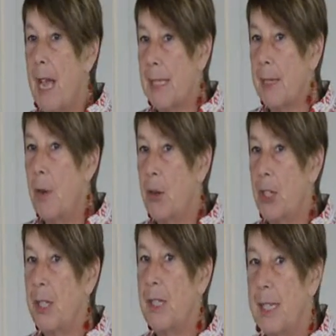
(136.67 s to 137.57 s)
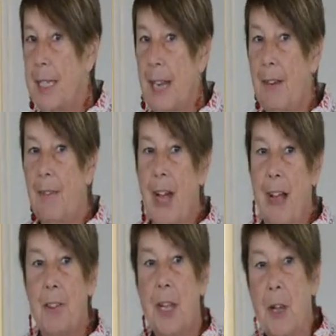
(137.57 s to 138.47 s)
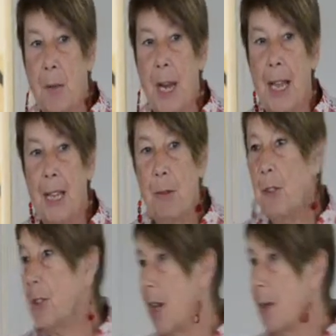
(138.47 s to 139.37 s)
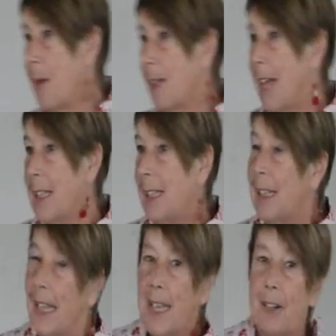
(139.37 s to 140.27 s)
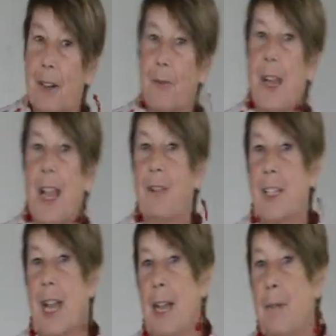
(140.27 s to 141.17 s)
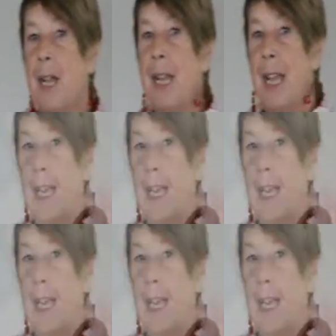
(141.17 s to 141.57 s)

Mass in Motion did get involved, but I will talk about that later if we have time.